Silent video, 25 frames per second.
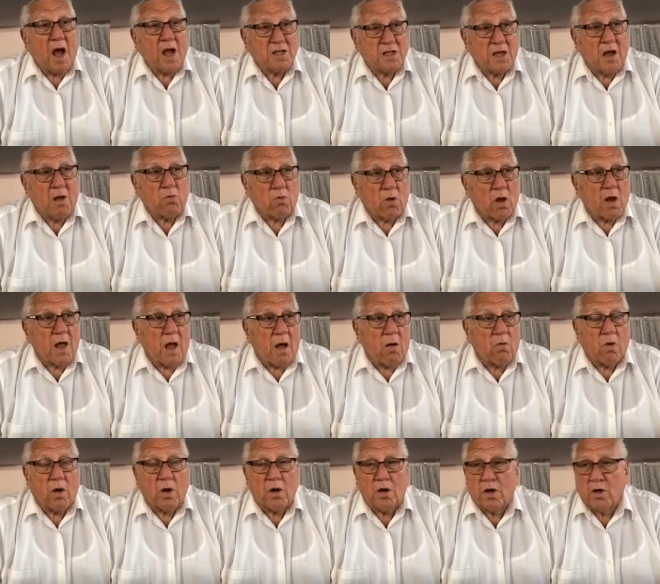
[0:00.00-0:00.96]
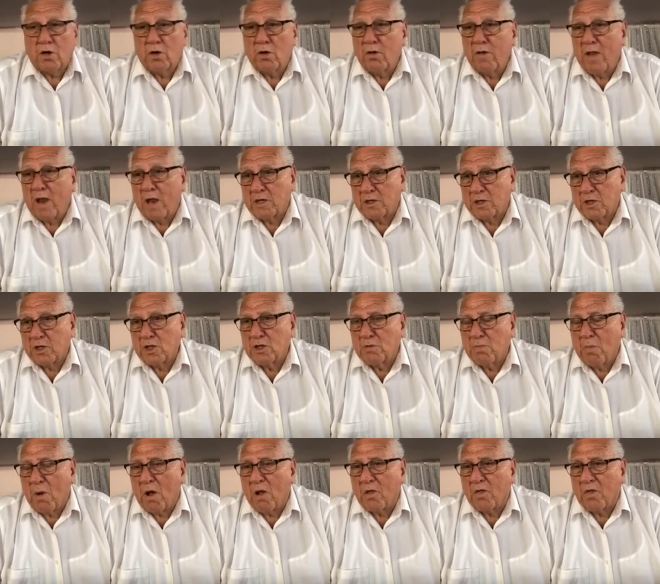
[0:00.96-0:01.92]
I said, I really, I wanted to do that as a
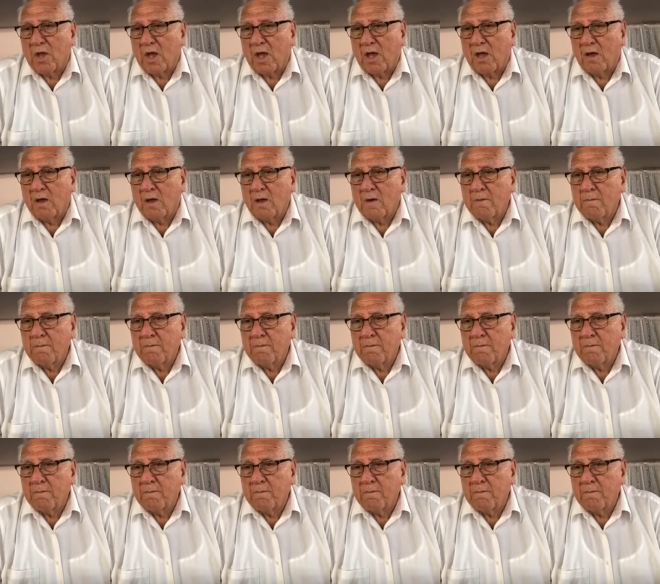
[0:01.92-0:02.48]
small thing.